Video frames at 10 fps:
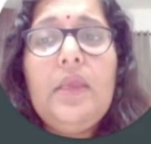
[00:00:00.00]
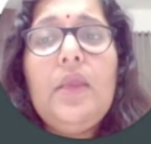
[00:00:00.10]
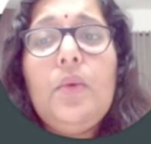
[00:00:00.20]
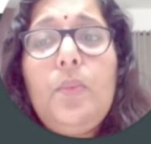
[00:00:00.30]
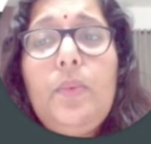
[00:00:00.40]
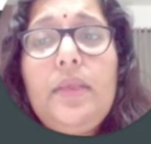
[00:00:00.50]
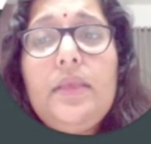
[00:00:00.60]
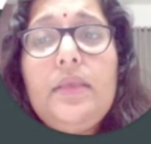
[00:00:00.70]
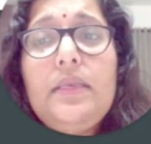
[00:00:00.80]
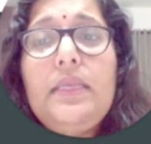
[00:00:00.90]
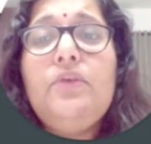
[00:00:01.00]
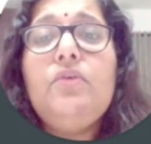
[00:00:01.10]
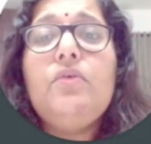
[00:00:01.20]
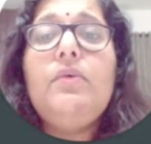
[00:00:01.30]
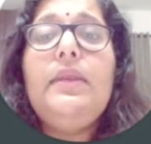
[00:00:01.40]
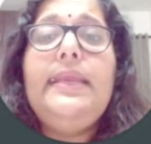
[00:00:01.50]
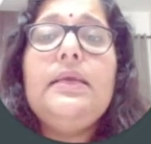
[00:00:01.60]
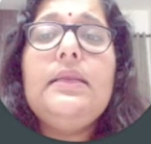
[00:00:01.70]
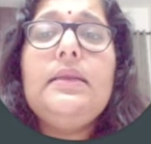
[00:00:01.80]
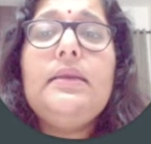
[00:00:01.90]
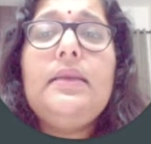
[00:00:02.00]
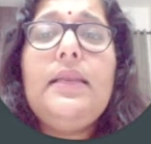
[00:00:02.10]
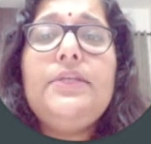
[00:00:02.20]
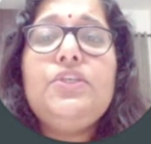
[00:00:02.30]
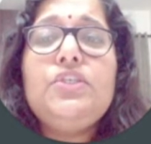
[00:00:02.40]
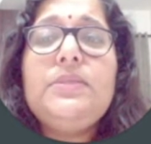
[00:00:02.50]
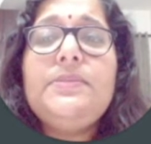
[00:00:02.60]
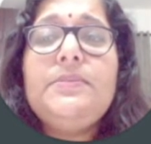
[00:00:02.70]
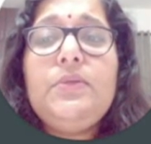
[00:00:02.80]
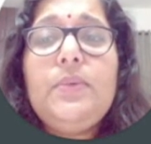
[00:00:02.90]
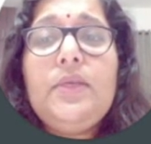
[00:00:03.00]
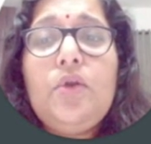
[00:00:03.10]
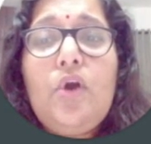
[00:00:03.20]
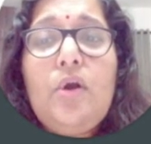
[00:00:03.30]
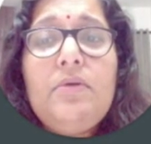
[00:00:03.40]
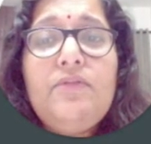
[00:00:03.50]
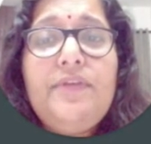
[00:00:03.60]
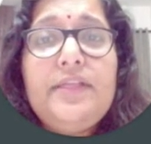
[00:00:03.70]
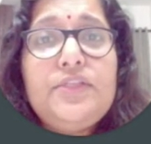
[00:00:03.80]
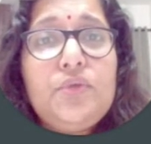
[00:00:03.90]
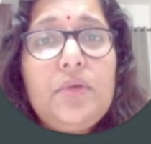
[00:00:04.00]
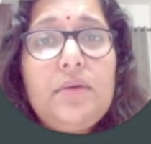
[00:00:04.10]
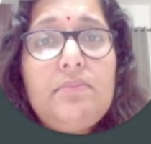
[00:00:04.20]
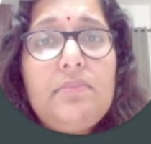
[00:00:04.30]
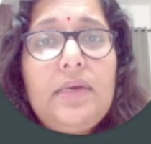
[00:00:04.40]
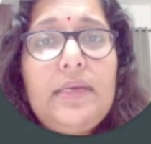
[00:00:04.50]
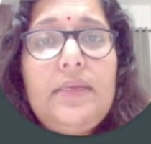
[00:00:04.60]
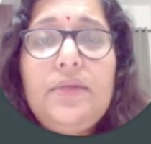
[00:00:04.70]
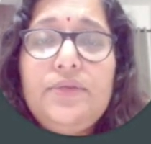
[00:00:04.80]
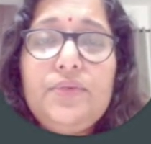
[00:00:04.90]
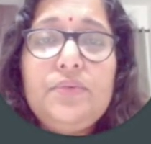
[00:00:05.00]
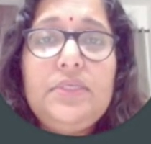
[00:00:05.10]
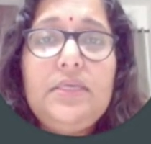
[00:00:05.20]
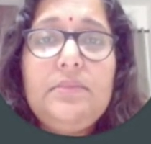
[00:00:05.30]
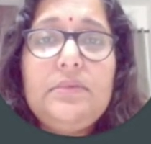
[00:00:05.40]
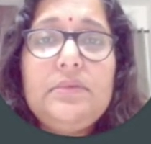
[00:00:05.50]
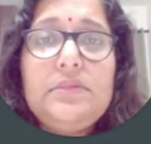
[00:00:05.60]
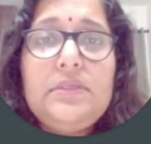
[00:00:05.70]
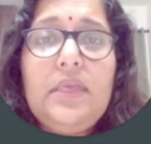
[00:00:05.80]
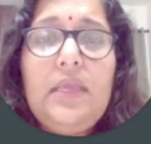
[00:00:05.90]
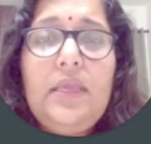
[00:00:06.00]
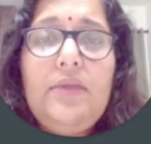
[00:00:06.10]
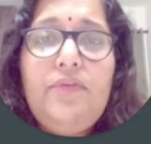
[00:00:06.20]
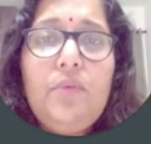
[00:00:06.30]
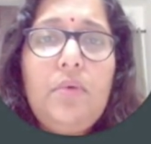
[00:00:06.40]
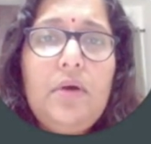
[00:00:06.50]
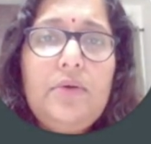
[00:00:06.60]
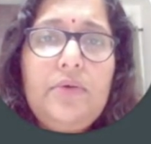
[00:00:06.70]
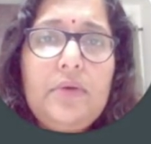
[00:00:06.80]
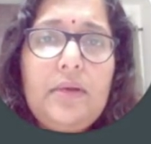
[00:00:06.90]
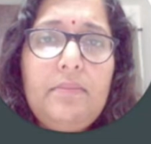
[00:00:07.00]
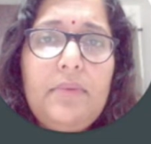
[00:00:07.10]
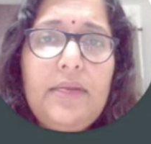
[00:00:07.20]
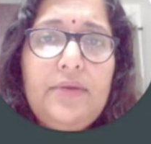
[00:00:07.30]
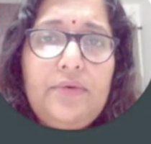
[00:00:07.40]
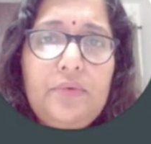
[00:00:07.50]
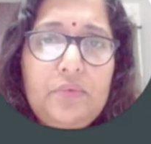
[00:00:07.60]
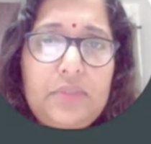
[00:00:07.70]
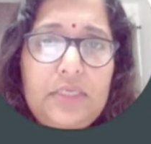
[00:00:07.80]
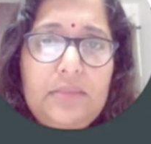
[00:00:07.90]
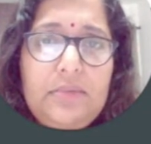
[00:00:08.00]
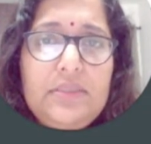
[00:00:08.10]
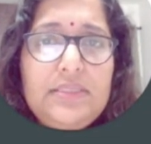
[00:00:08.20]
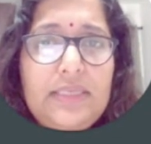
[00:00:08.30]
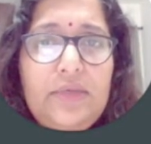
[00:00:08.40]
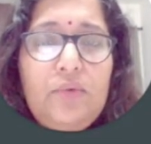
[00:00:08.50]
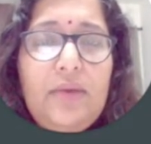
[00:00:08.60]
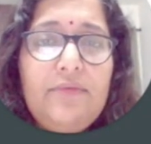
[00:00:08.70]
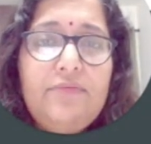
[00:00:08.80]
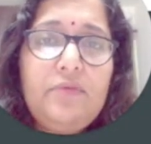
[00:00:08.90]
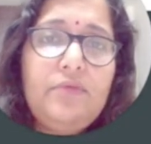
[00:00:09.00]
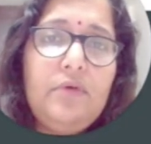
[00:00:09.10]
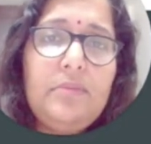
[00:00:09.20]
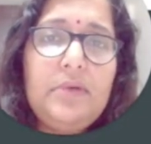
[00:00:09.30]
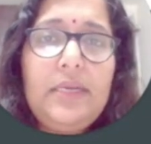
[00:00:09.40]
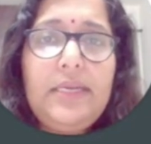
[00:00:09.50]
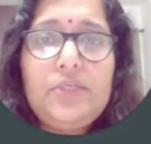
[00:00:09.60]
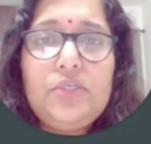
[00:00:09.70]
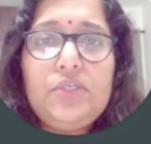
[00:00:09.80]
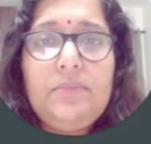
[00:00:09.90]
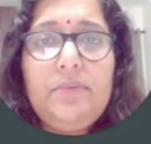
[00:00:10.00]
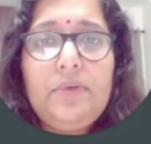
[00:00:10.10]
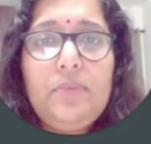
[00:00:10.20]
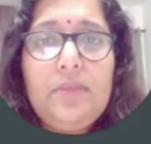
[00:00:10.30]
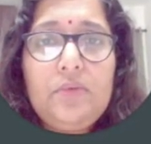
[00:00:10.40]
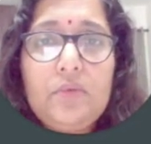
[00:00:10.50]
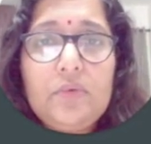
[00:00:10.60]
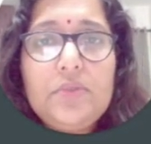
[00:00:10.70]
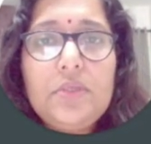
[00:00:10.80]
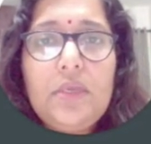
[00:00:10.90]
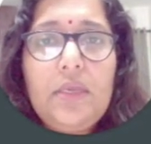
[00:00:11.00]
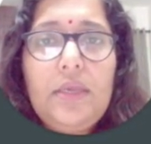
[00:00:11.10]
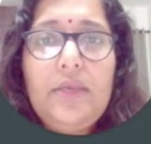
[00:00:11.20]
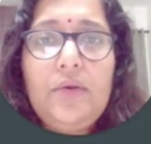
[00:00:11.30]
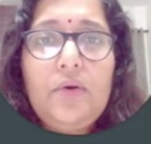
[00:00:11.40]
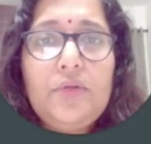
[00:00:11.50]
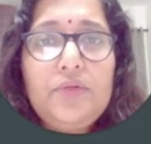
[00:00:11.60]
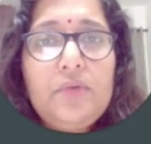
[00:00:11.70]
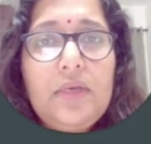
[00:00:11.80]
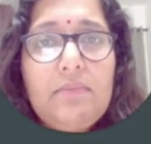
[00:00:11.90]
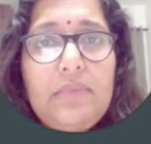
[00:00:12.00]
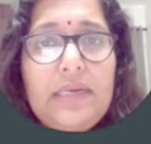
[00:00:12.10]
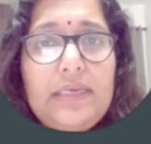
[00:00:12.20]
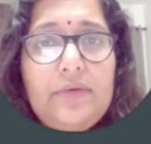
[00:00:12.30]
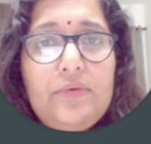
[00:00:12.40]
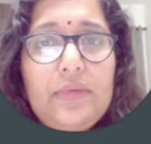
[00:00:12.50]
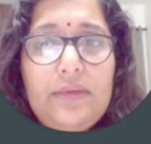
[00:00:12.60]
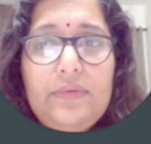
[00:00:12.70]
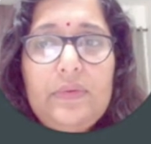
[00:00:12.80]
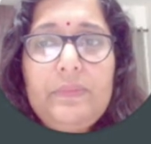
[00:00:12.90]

We need to create relationships between common fields to combine two tables. If you want to combine two tables, then you have to form a relationship between those in order to combine it together.